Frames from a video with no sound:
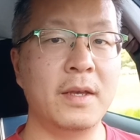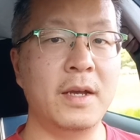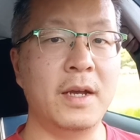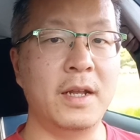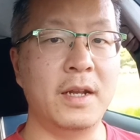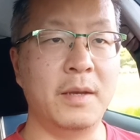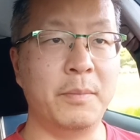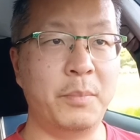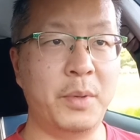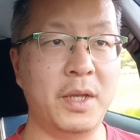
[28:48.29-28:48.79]

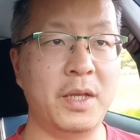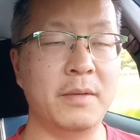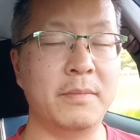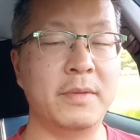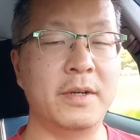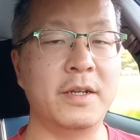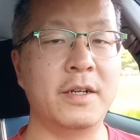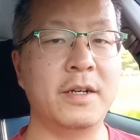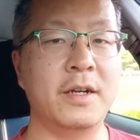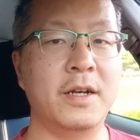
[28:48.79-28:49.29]
and I picked up
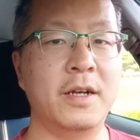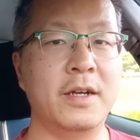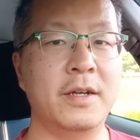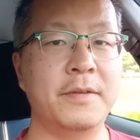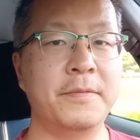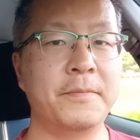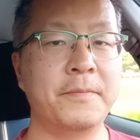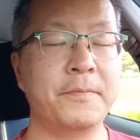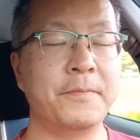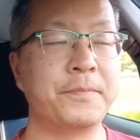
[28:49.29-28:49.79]
my
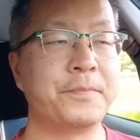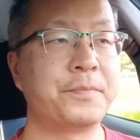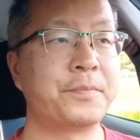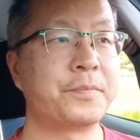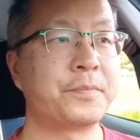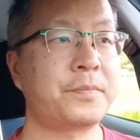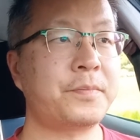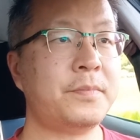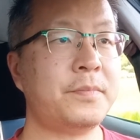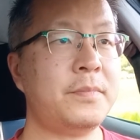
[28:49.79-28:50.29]
car,
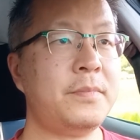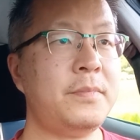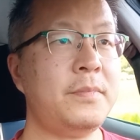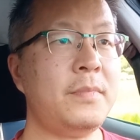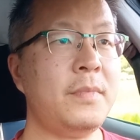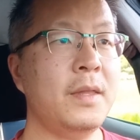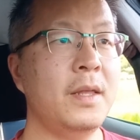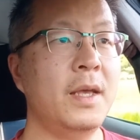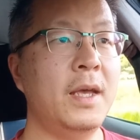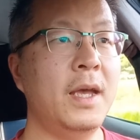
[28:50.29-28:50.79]

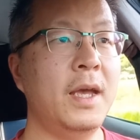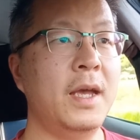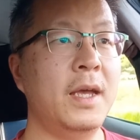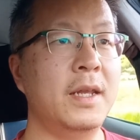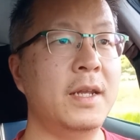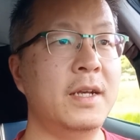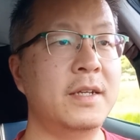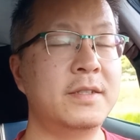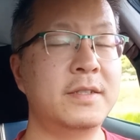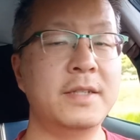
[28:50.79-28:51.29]

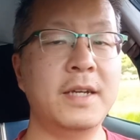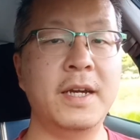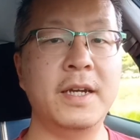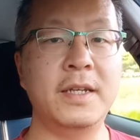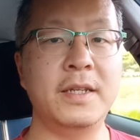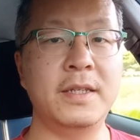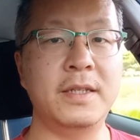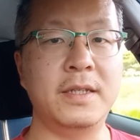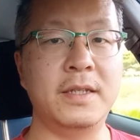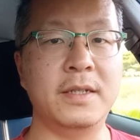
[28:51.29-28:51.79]
and I
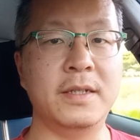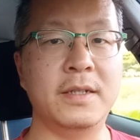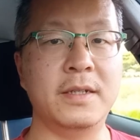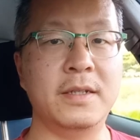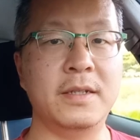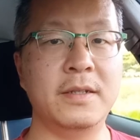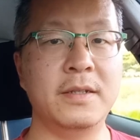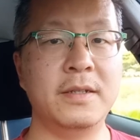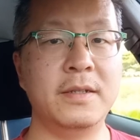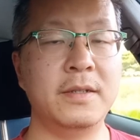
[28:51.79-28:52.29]
signed
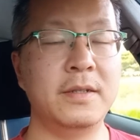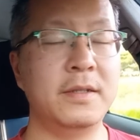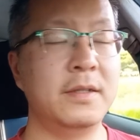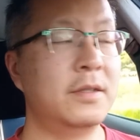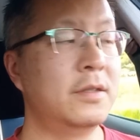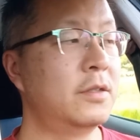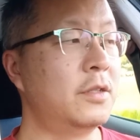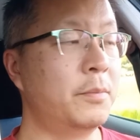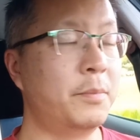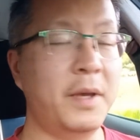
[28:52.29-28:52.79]
the
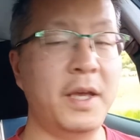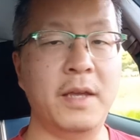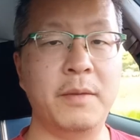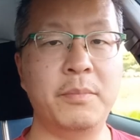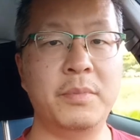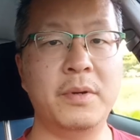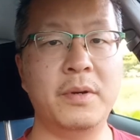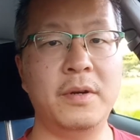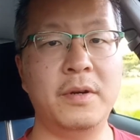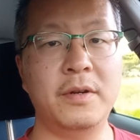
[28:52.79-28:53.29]

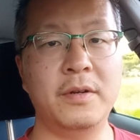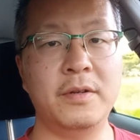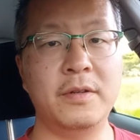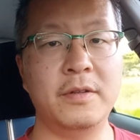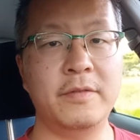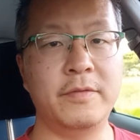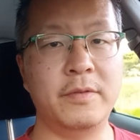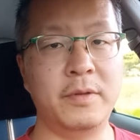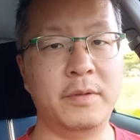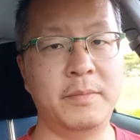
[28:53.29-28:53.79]
paper
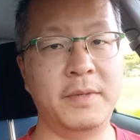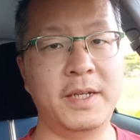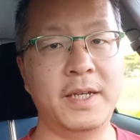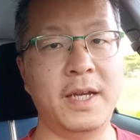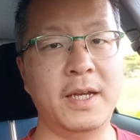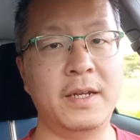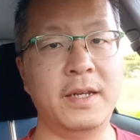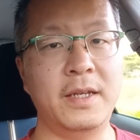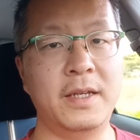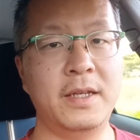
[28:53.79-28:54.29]
from the
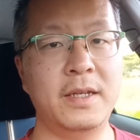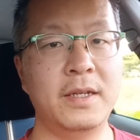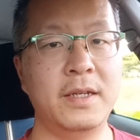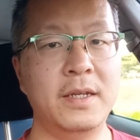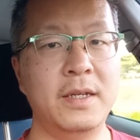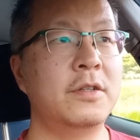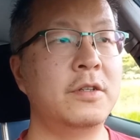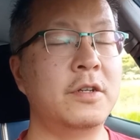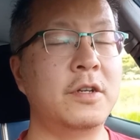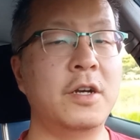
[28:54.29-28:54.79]
mechanic.
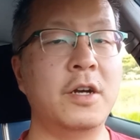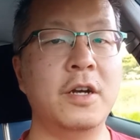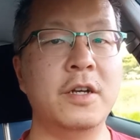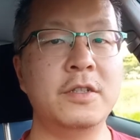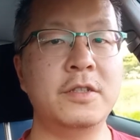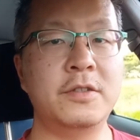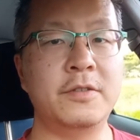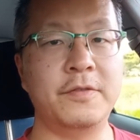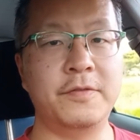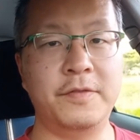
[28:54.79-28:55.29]
The
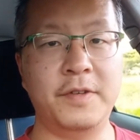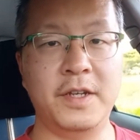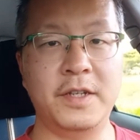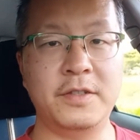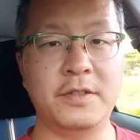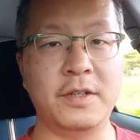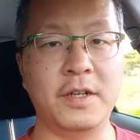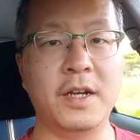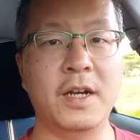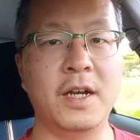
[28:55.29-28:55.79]
cost to fix
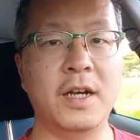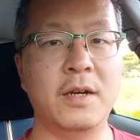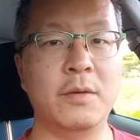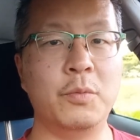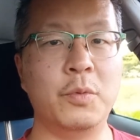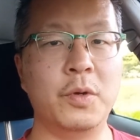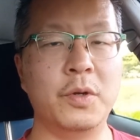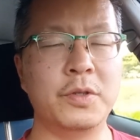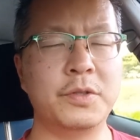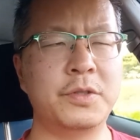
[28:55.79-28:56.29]
the car
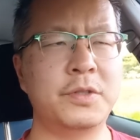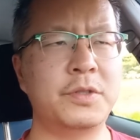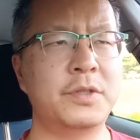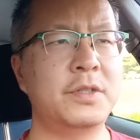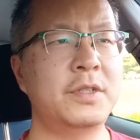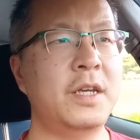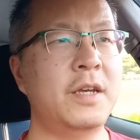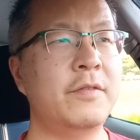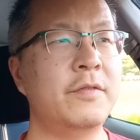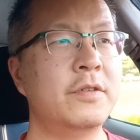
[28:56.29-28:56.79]
was
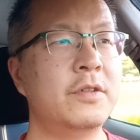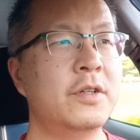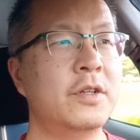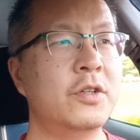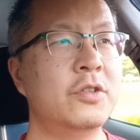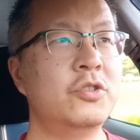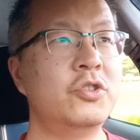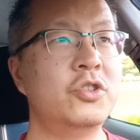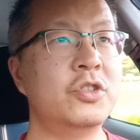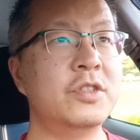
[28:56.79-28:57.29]

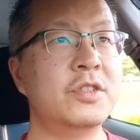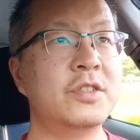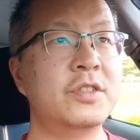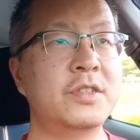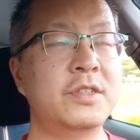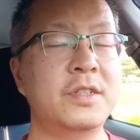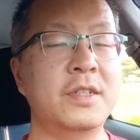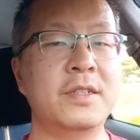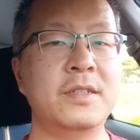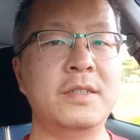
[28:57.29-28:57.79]

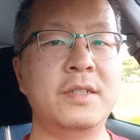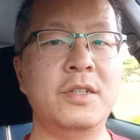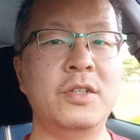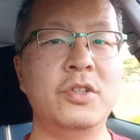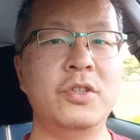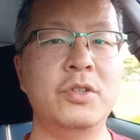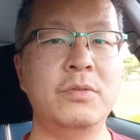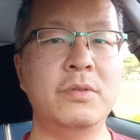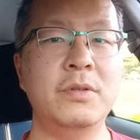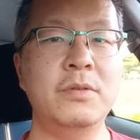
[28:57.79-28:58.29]

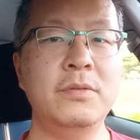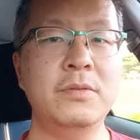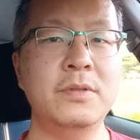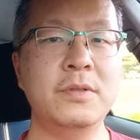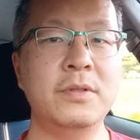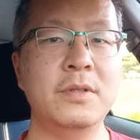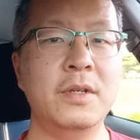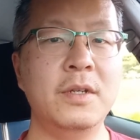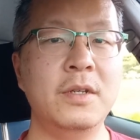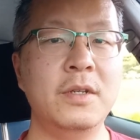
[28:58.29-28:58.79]
€760,
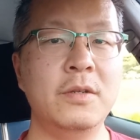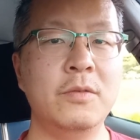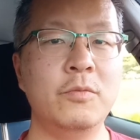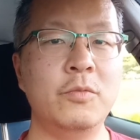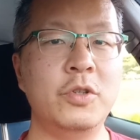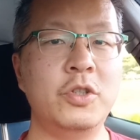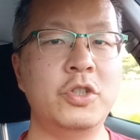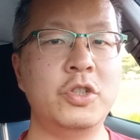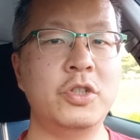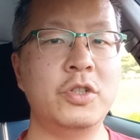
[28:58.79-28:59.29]

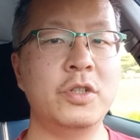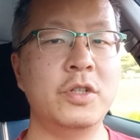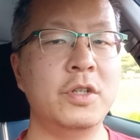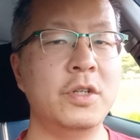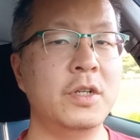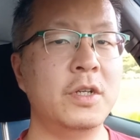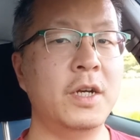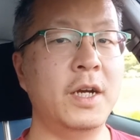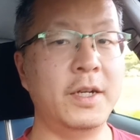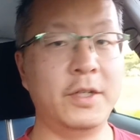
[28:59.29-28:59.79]
which
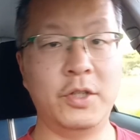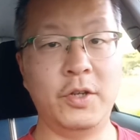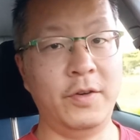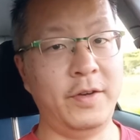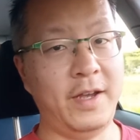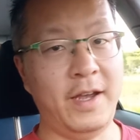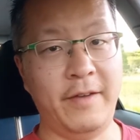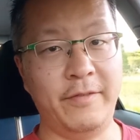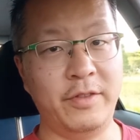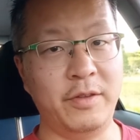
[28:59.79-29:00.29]
I
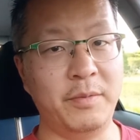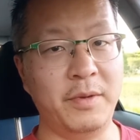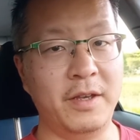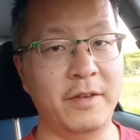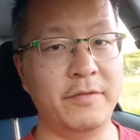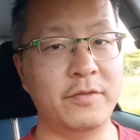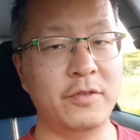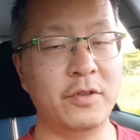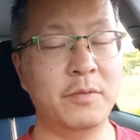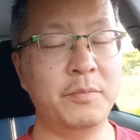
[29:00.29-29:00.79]
don't have to pay
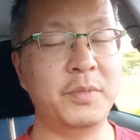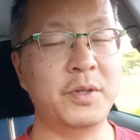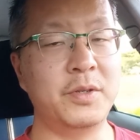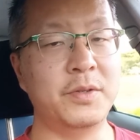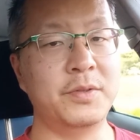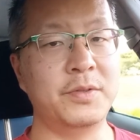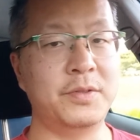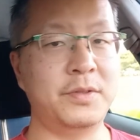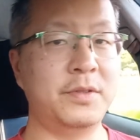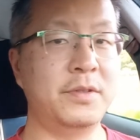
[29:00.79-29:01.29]
for
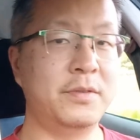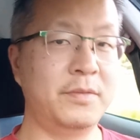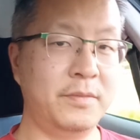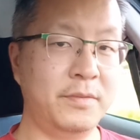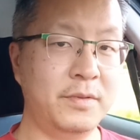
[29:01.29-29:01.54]
because,